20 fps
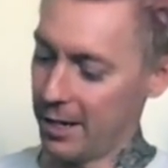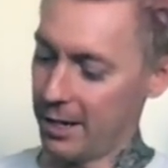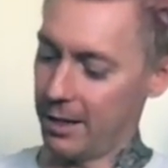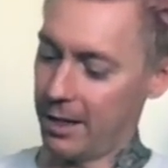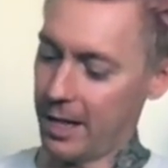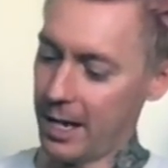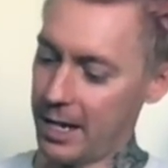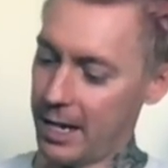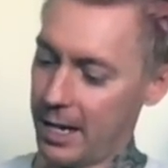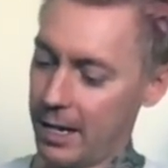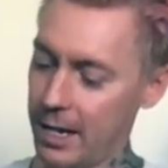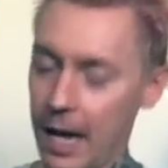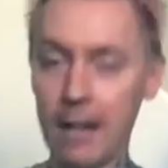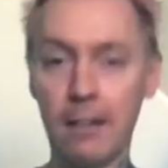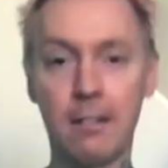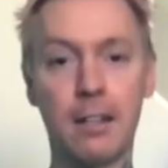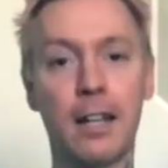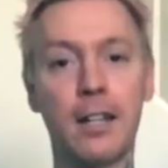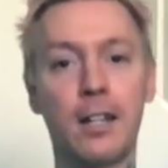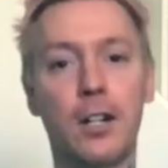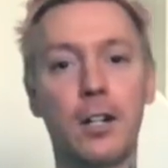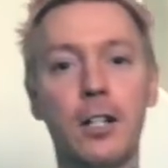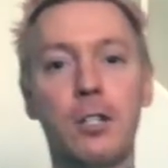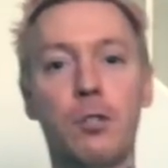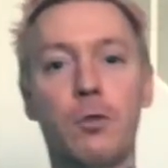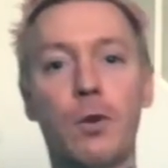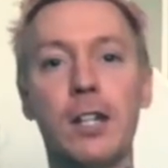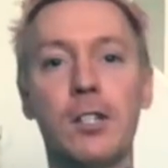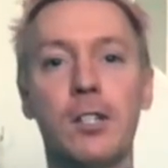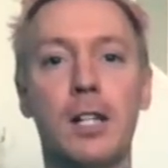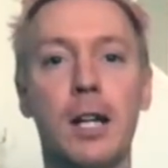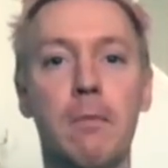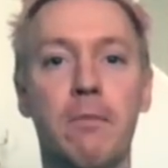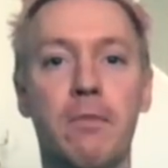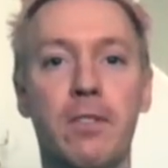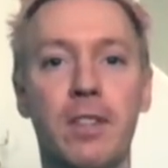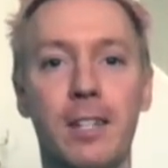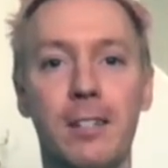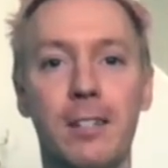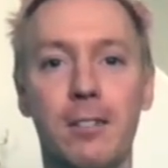The uh, I, I could have dressed up
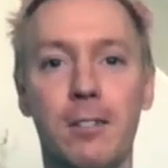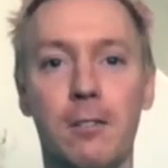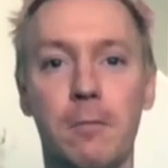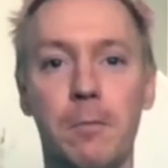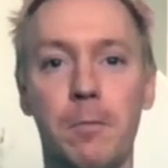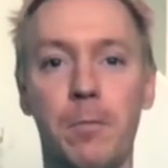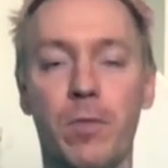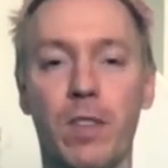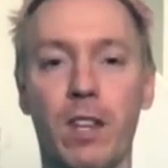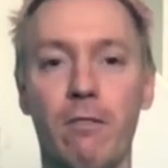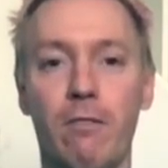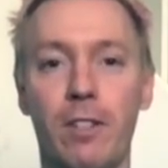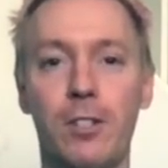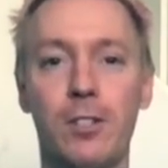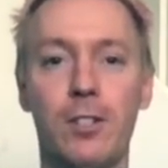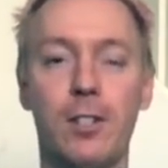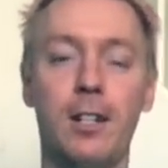for this for this